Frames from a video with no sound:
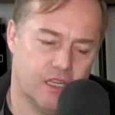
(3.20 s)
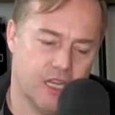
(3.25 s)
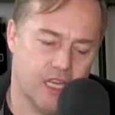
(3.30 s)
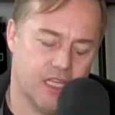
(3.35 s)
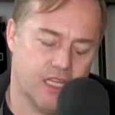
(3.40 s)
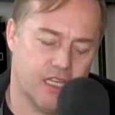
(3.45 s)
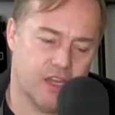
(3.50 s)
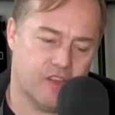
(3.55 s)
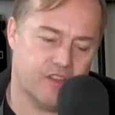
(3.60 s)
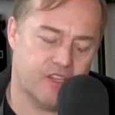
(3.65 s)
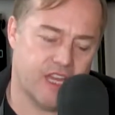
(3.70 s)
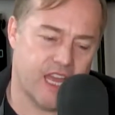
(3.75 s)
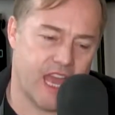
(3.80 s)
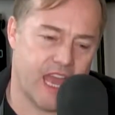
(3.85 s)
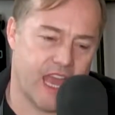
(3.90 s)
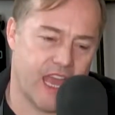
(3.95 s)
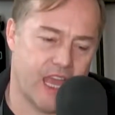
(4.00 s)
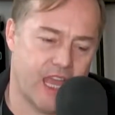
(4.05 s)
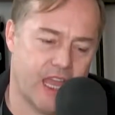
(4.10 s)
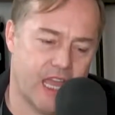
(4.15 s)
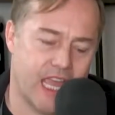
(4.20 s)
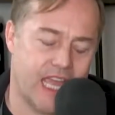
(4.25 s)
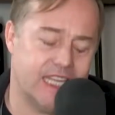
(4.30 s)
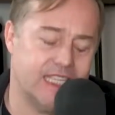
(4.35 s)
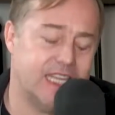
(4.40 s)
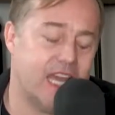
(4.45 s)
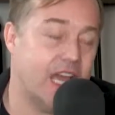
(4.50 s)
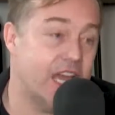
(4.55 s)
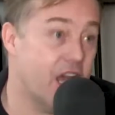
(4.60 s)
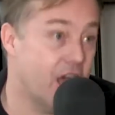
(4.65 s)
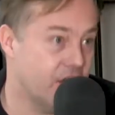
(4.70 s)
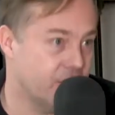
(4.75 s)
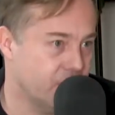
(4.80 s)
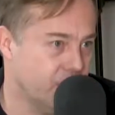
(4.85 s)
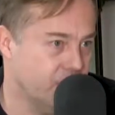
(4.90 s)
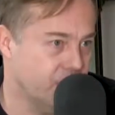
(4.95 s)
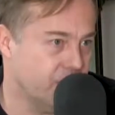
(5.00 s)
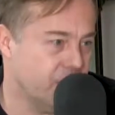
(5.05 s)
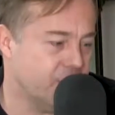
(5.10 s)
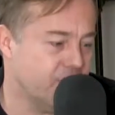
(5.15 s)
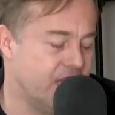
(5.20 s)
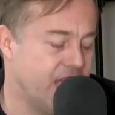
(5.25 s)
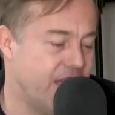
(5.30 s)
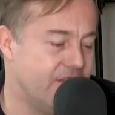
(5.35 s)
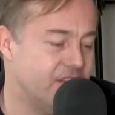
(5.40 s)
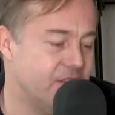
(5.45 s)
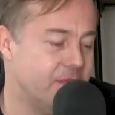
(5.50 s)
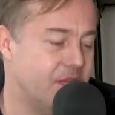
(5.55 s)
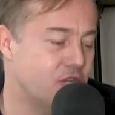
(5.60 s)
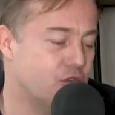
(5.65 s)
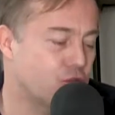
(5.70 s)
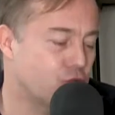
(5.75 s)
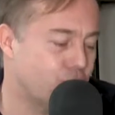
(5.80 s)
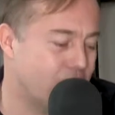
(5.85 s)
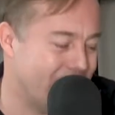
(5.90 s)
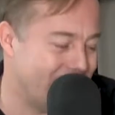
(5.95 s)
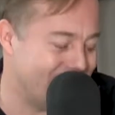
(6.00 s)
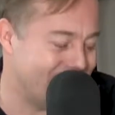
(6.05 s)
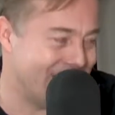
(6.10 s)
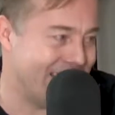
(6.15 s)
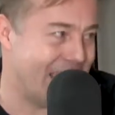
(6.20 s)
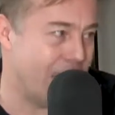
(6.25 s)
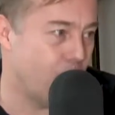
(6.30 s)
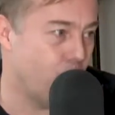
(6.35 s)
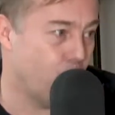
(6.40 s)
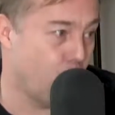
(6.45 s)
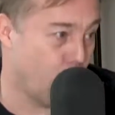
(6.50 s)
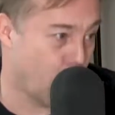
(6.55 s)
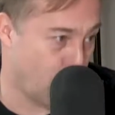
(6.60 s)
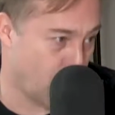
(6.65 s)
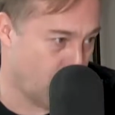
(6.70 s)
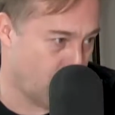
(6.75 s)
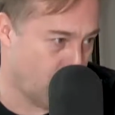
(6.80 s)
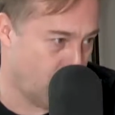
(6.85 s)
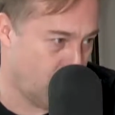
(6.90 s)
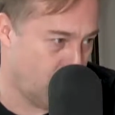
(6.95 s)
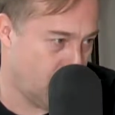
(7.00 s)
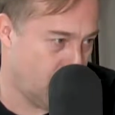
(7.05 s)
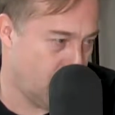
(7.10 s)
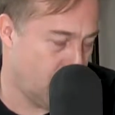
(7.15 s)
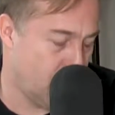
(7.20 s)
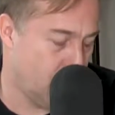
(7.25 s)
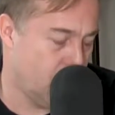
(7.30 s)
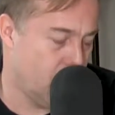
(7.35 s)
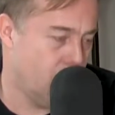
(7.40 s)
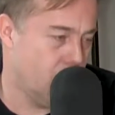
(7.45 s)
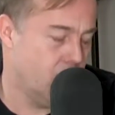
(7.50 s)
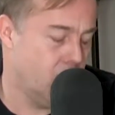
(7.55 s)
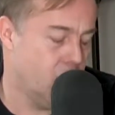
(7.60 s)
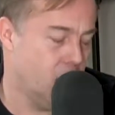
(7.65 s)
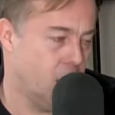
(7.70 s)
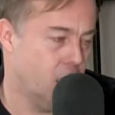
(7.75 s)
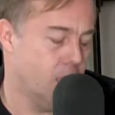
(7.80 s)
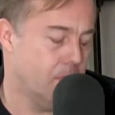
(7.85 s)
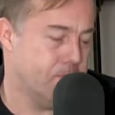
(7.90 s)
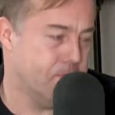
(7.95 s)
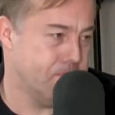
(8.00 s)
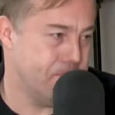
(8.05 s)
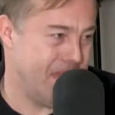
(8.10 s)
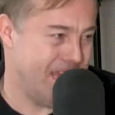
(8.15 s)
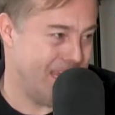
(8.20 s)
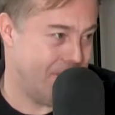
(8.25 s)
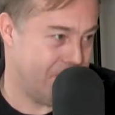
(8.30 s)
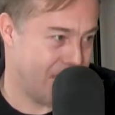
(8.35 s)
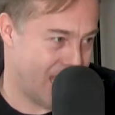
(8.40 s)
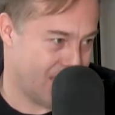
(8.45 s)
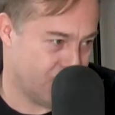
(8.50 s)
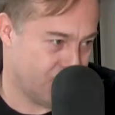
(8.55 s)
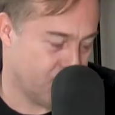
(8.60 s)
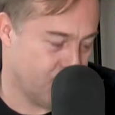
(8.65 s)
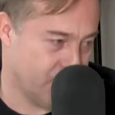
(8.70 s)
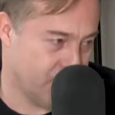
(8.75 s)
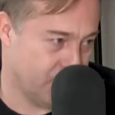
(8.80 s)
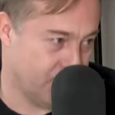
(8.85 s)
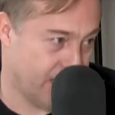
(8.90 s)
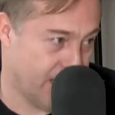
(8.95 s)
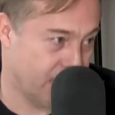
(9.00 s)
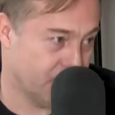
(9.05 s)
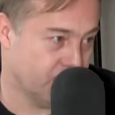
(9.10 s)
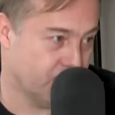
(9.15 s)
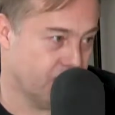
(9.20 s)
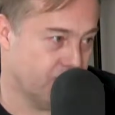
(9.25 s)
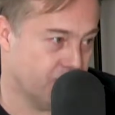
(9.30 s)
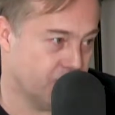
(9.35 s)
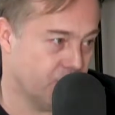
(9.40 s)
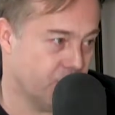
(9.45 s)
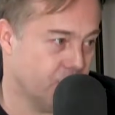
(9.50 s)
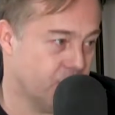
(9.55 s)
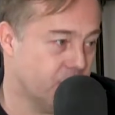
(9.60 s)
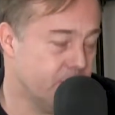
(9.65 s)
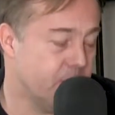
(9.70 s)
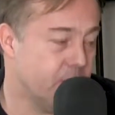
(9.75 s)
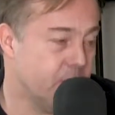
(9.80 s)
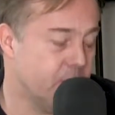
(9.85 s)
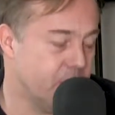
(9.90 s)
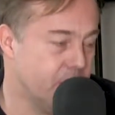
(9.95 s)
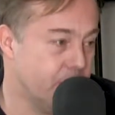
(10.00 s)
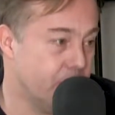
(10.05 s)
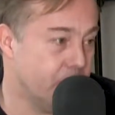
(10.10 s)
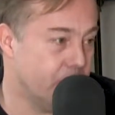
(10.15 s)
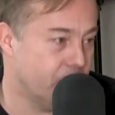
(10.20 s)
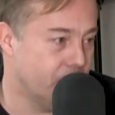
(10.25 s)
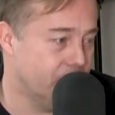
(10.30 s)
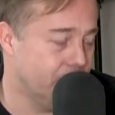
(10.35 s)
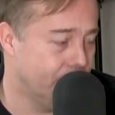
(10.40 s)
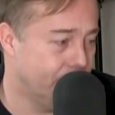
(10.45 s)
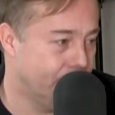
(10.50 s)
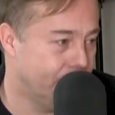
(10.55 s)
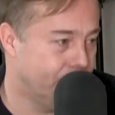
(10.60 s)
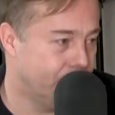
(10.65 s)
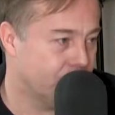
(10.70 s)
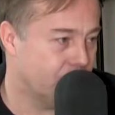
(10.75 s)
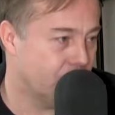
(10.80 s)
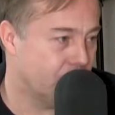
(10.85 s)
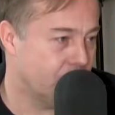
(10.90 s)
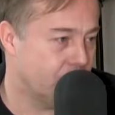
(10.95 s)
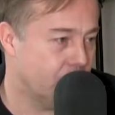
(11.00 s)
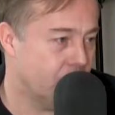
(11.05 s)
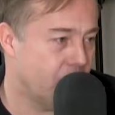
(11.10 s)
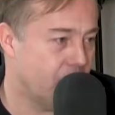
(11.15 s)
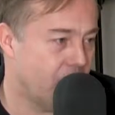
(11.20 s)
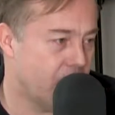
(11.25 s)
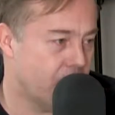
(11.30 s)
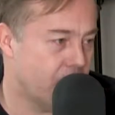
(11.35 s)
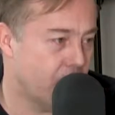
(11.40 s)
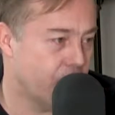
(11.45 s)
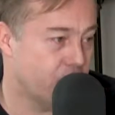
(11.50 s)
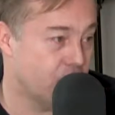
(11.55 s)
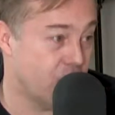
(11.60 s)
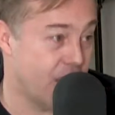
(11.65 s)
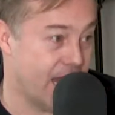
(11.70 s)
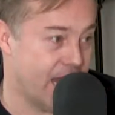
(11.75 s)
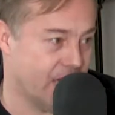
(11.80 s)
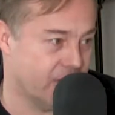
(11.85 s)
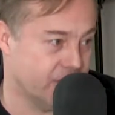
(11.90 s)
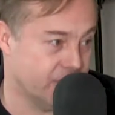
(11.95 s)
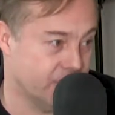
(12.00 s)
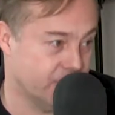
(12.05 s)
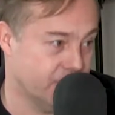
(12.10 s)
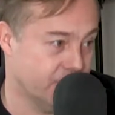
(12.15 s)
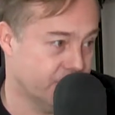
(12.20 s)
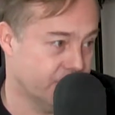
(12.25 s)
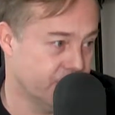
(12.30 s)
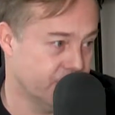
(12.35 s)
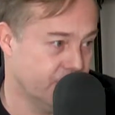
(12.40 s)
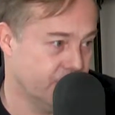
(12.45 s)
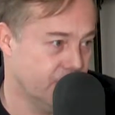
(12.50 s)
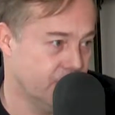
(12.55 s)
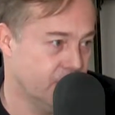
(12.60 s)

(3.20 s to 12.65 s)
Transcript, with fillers: It doesn't have anti hustle, it doesn't have to be crazy at work meme that's going around. So there's a group of people, you and I are both Gen Xers.